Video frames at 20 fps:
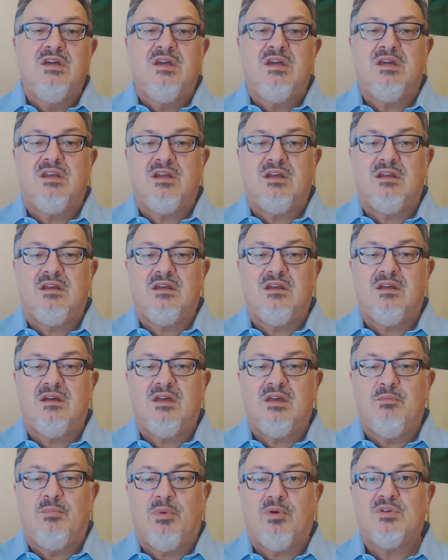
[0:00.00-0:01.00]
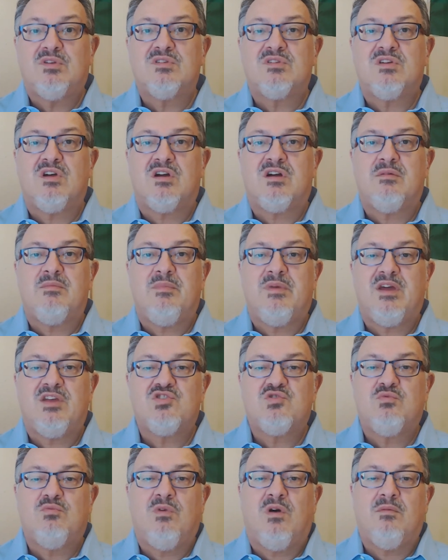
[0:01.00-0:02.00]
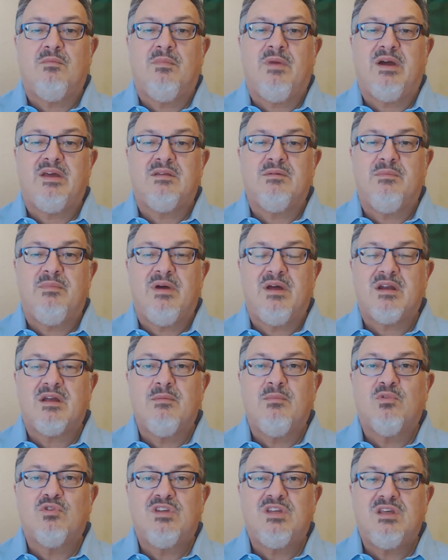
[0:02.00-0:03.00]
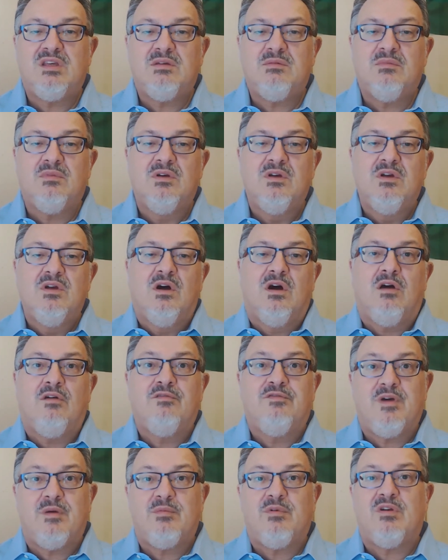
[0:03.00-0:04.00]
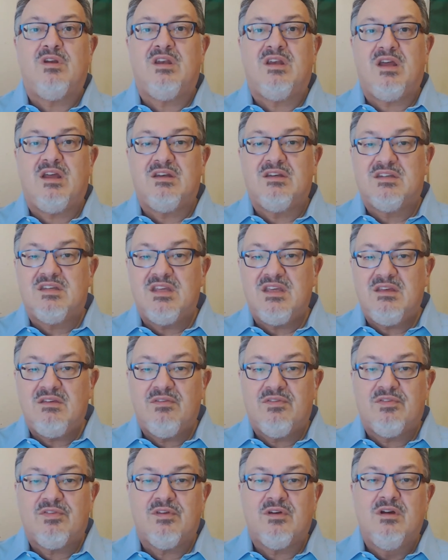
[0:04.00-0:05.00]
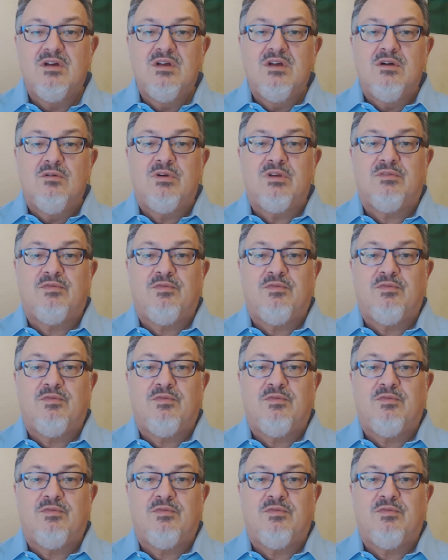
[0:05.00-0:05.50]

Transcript: in an important soccer match won by the Bergamo team on February 19th with